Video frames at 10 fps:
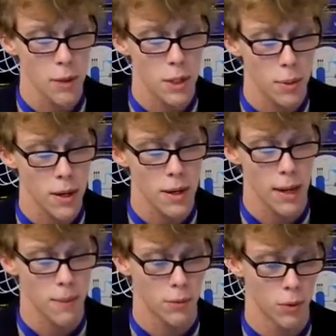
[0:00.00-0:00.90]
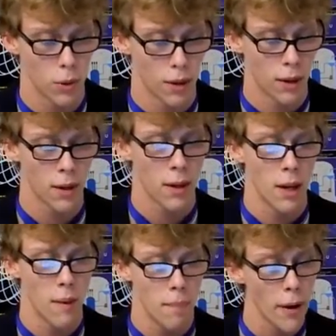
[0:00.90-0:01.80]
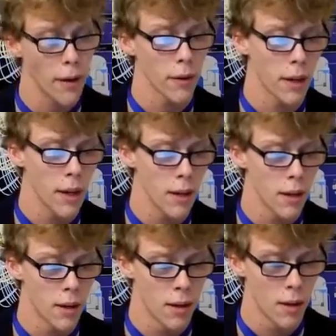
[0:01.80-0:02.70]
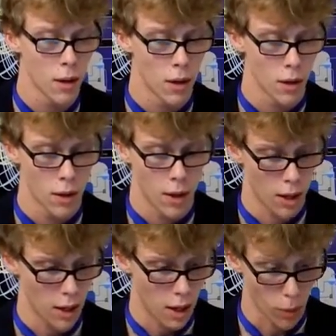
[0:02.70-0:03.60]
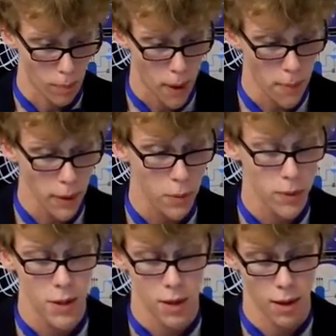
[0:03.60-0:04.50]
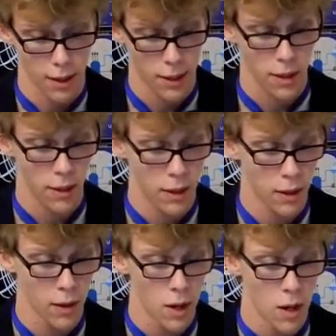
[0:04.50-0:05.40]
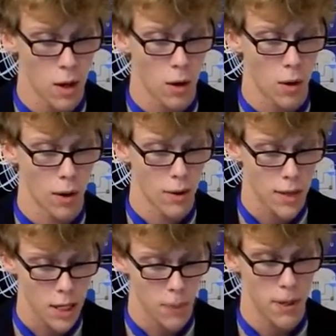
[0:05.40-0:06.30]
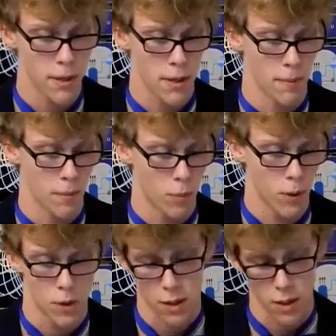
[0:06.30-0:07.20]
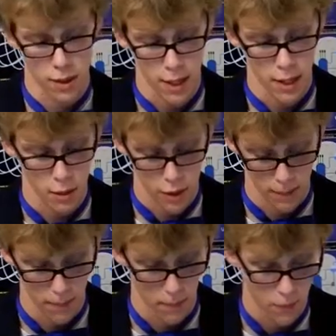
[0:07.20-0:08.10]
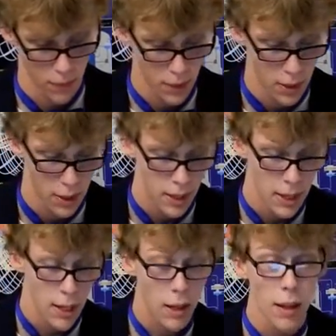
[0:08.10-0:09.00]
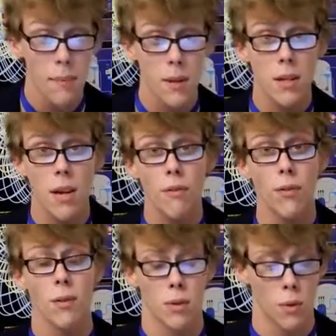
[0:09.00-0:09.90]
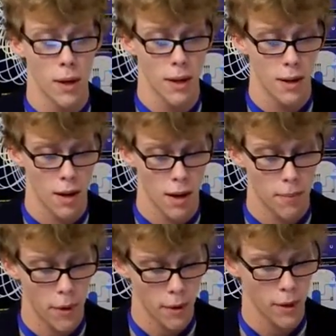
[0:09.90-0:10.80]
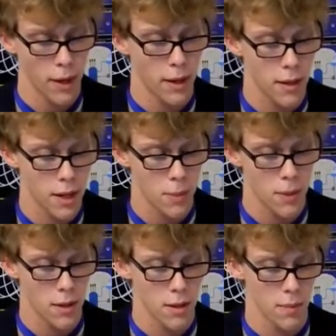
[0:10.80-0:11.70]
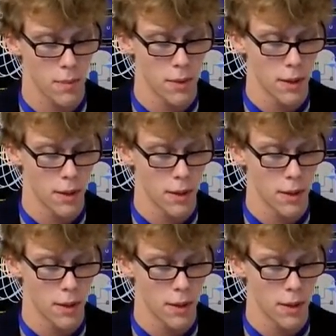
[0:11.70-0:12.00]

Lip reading: was three types of ruling. Monarchy, a republic, which is an elected leader, or a despotism, which is a dictatorship. He claimed the difference between a monarchy and a despotism